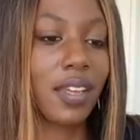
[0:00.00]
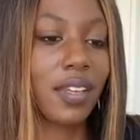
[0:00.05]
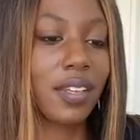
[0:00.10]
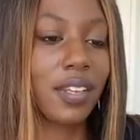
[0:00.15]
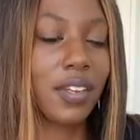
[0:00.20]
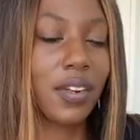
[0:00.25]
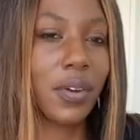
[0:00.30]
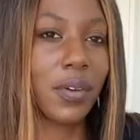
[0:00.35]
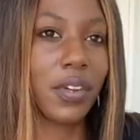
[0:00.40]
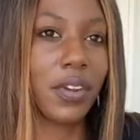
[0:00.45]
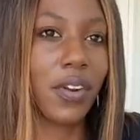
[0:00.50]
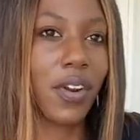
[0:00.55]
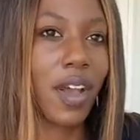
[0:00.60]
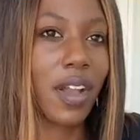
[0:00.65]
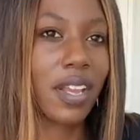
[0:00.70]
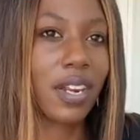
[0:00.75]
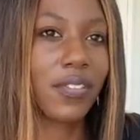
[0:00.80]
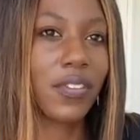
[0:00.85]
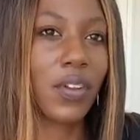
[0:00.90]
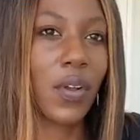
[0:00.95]
you know, you're not
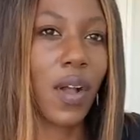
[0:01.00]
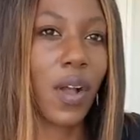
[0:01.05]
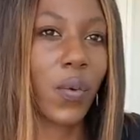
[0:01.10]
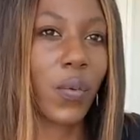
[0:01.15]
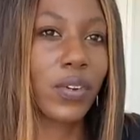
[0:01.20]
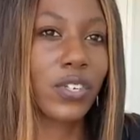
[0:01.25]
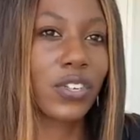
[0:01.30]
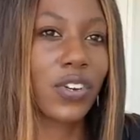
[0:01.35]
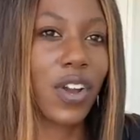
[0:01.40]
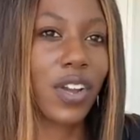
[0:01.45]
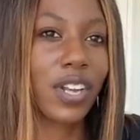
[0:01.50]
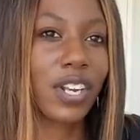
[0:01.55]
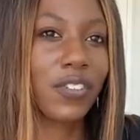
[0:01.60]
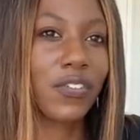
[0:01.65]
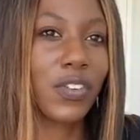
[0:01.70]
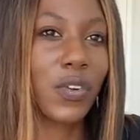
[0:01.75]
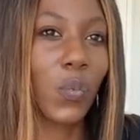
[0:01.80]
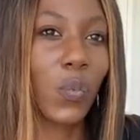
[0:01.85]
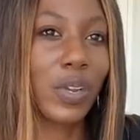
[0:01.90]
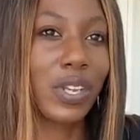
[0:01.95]
going to feel awkward. You're not going to
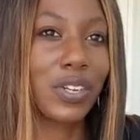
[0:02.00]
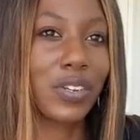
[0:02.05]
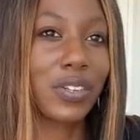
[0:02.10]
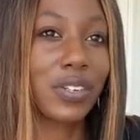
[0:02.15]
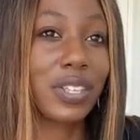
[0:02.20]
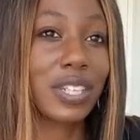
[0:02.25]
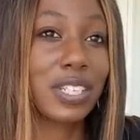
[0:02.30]
feel weird.